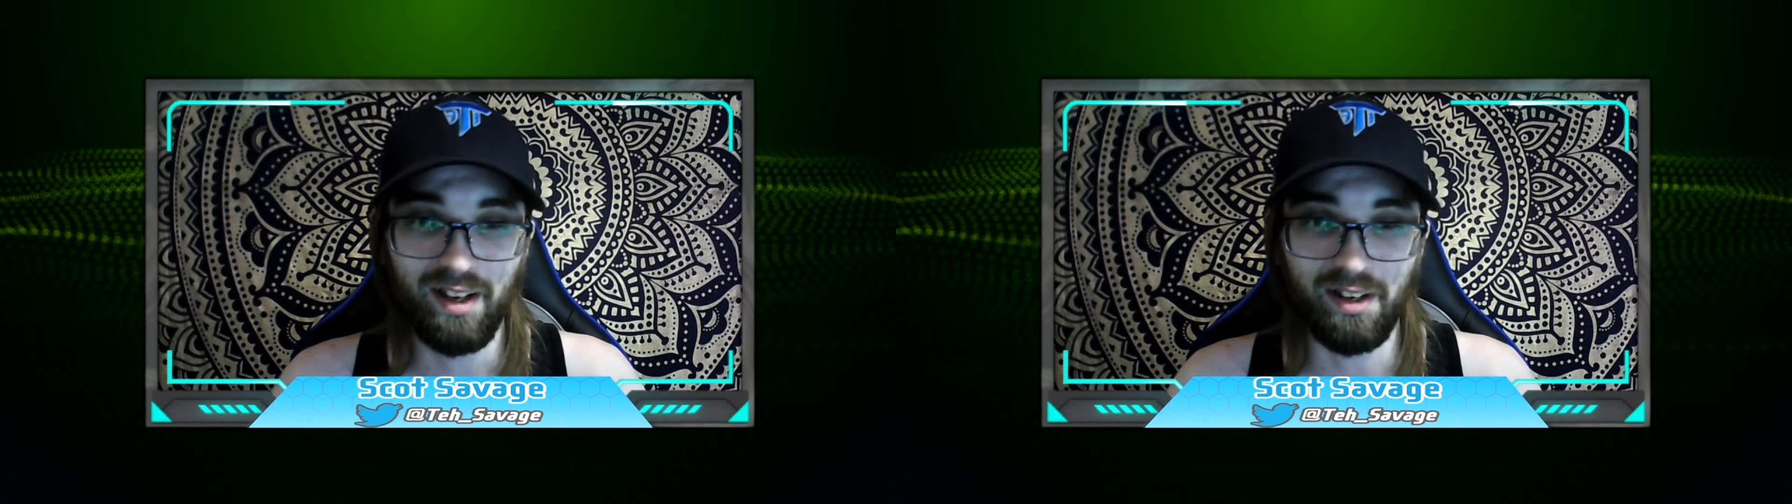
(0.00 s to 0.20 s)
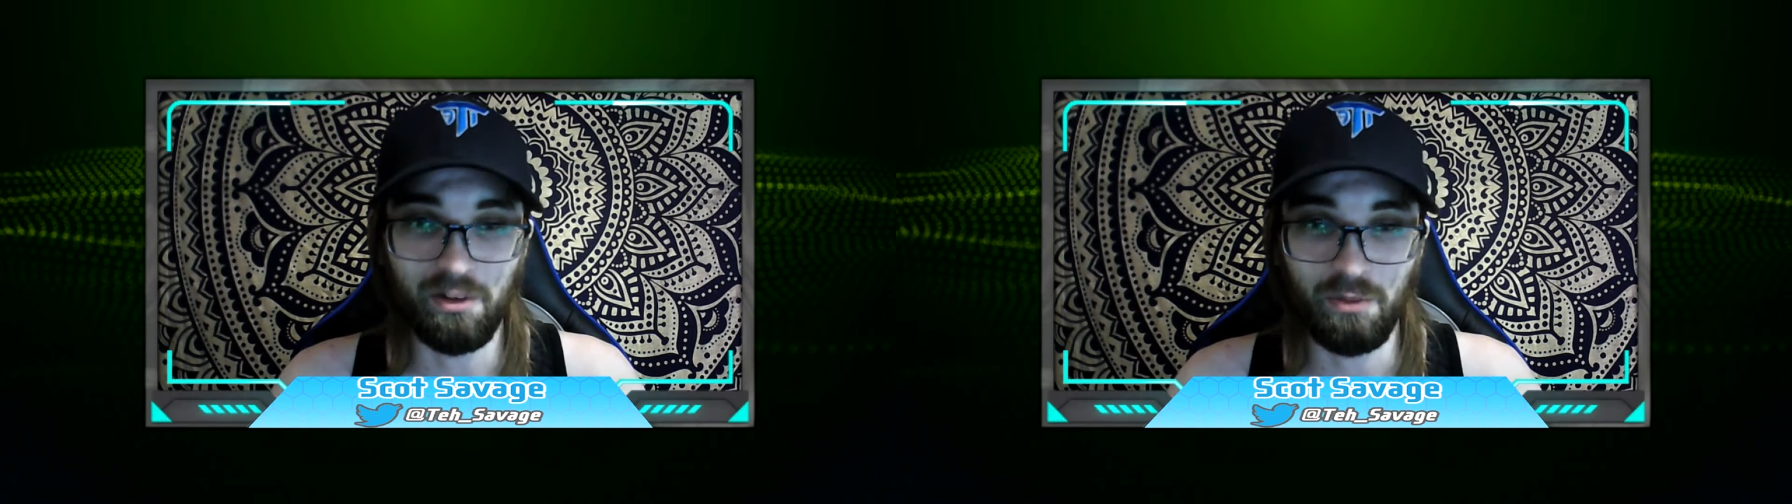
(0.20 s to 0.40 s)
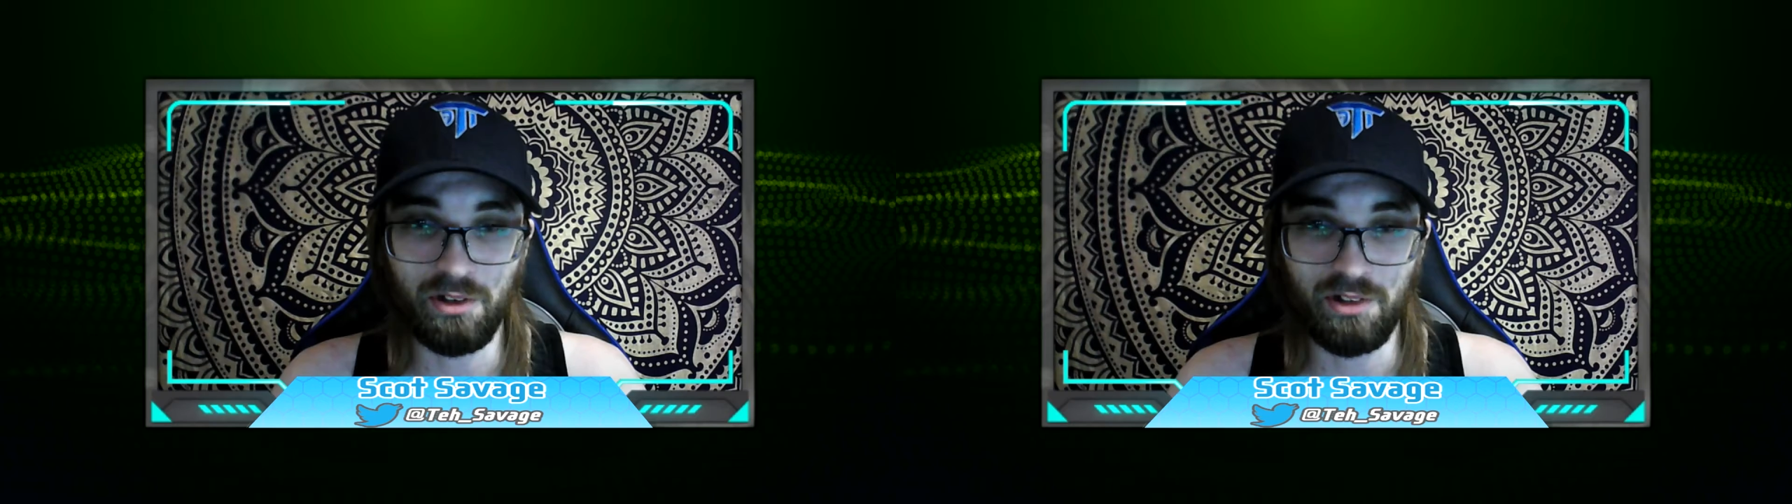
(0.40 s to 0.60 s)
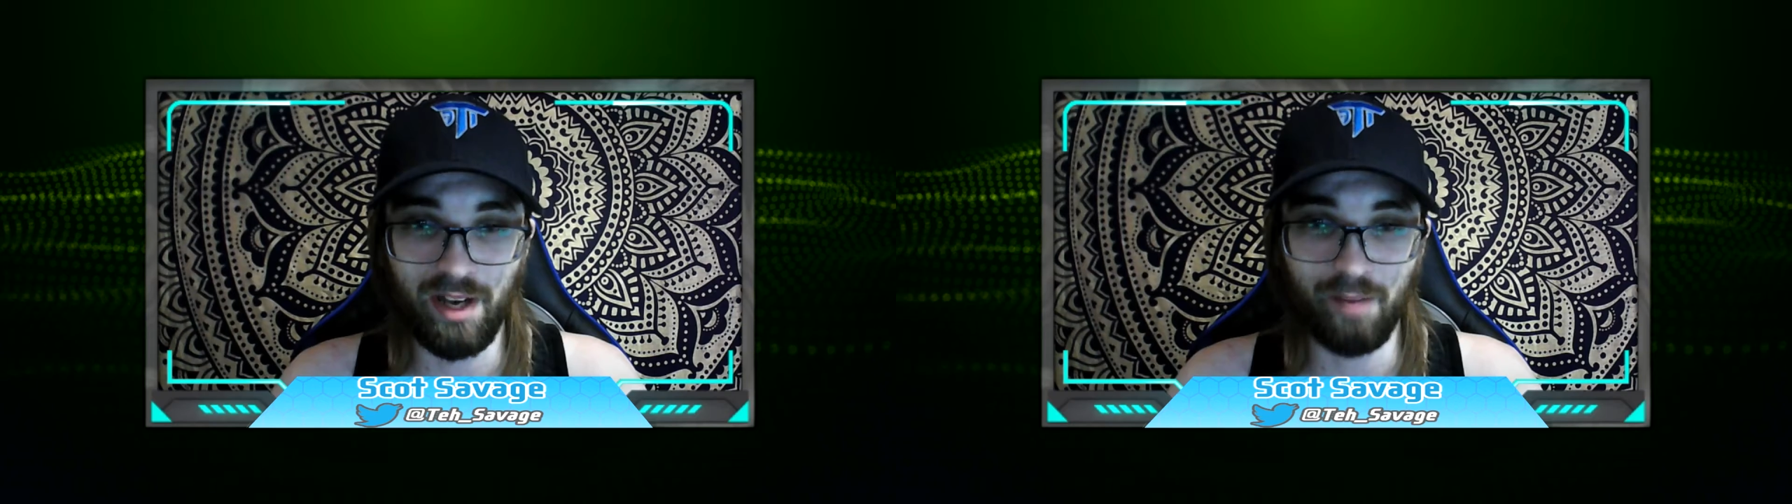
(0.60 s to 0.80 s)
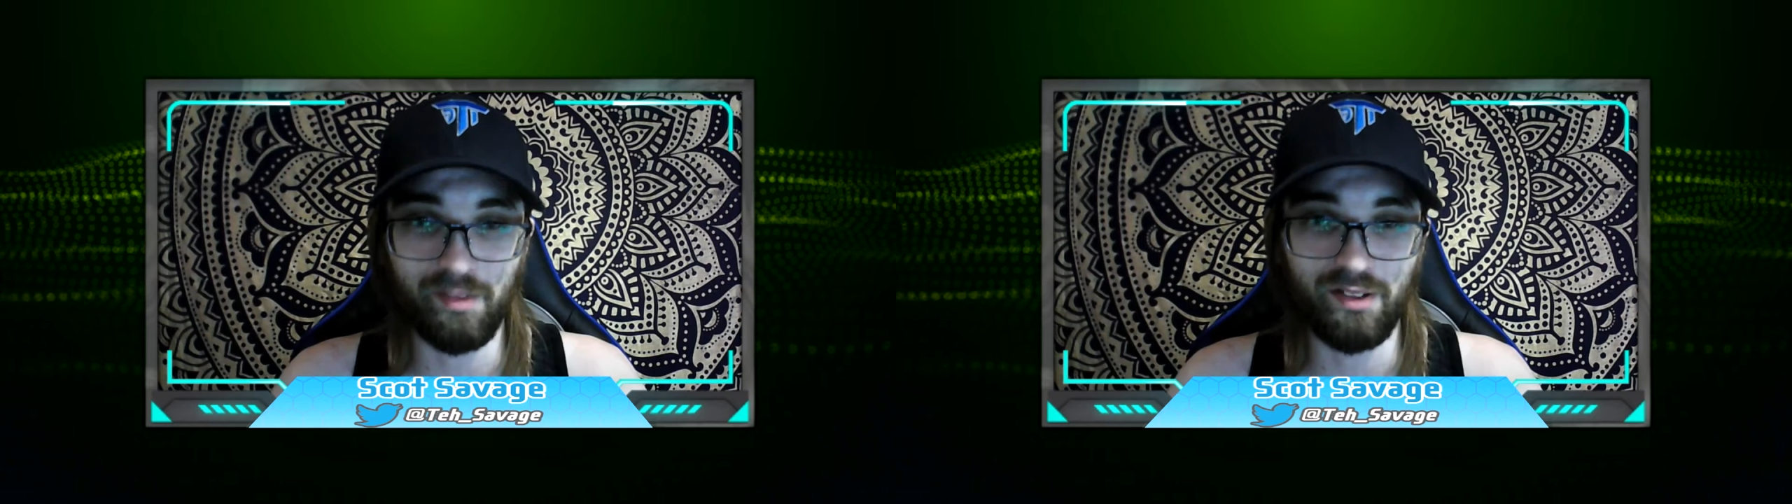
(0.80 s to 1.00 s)
which
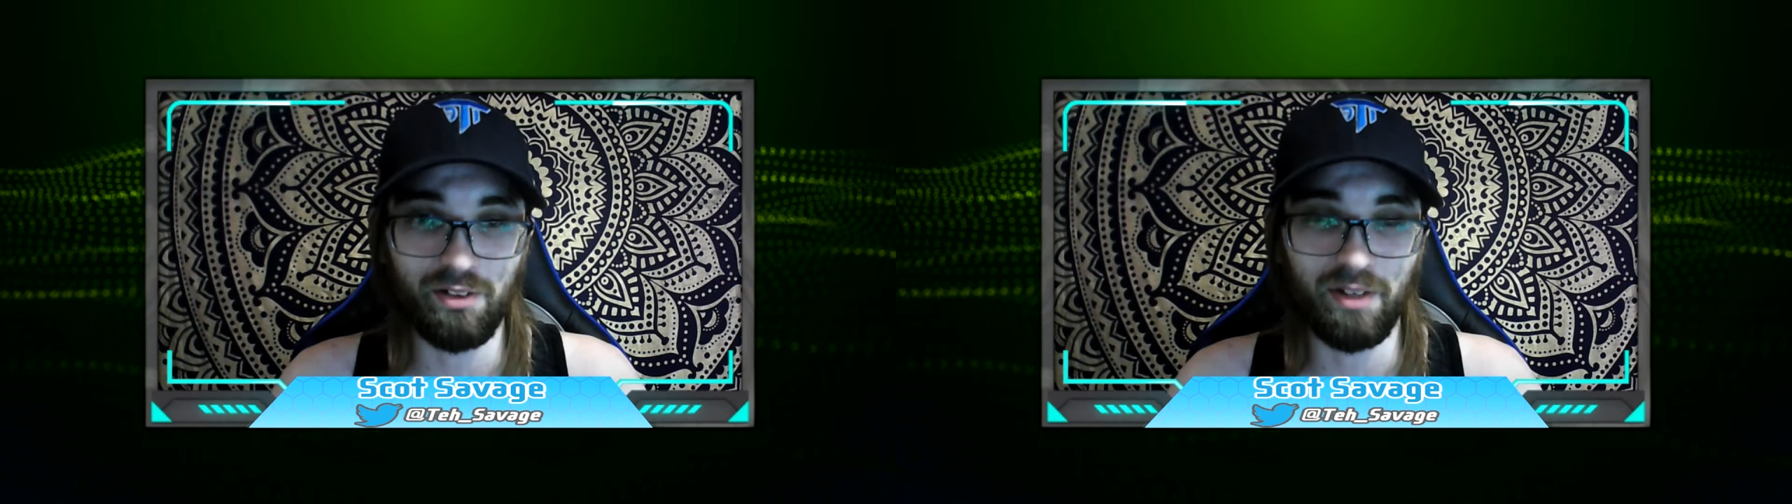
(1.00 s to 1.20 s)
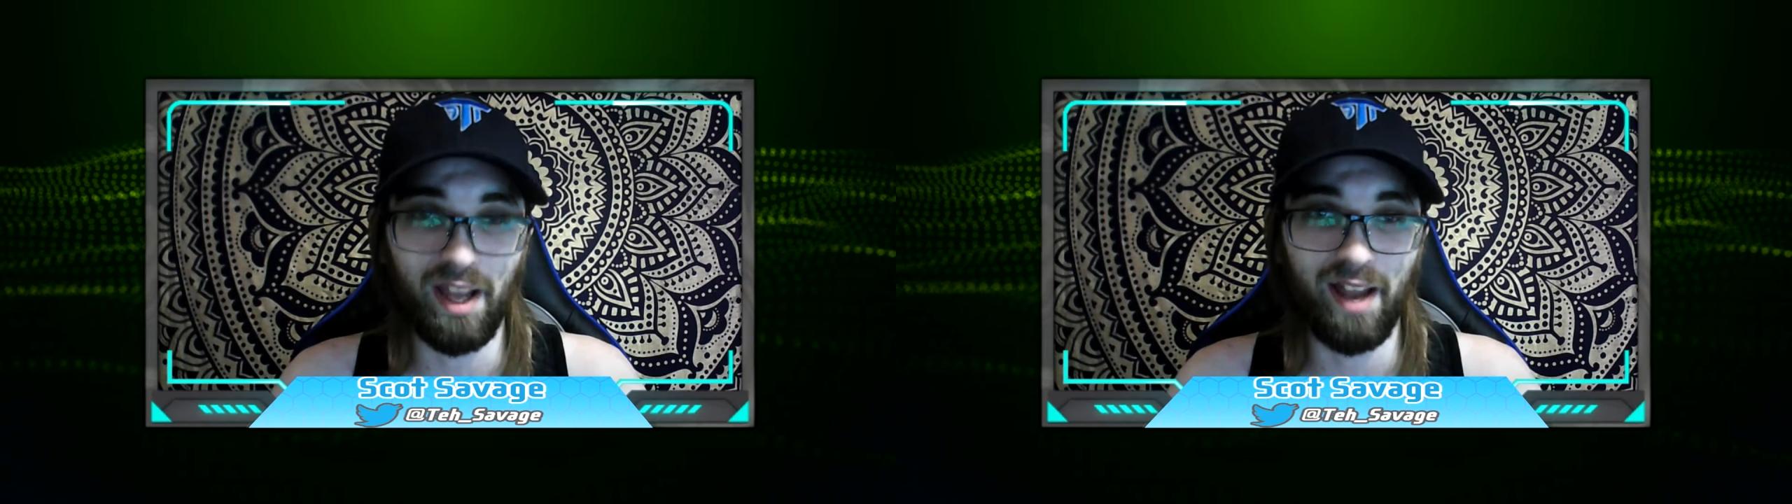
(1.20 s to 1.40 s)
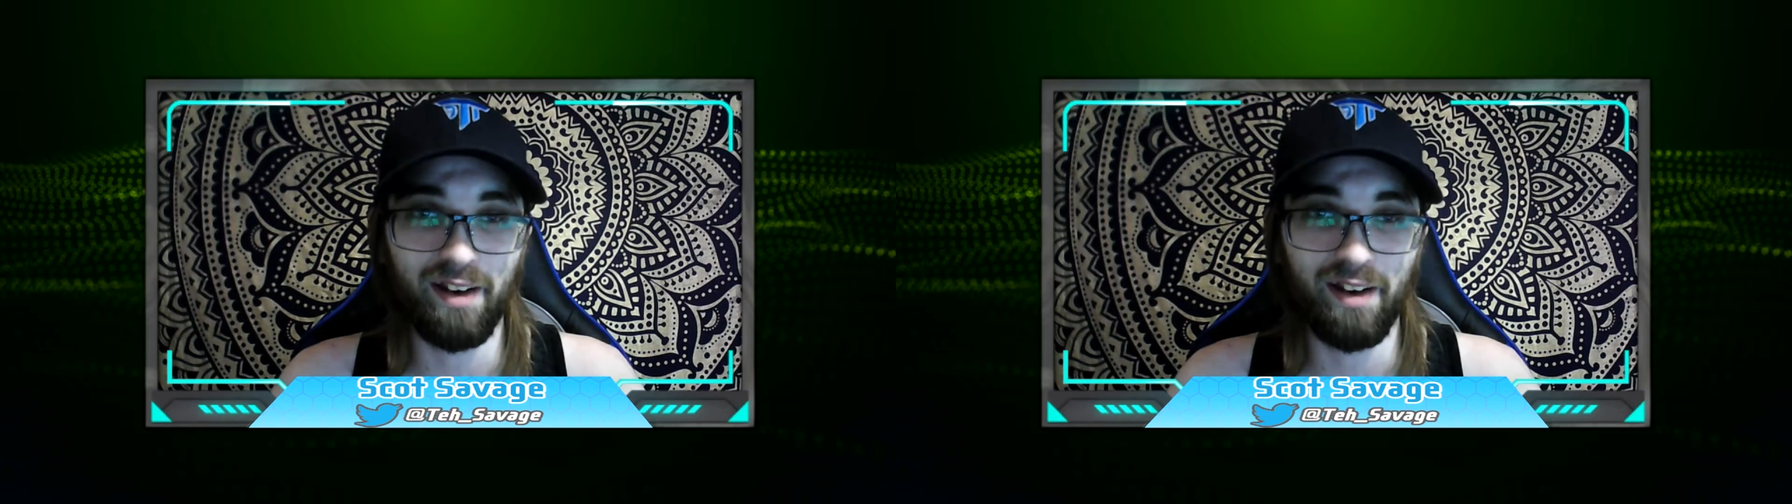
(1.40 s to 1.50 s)
games to get?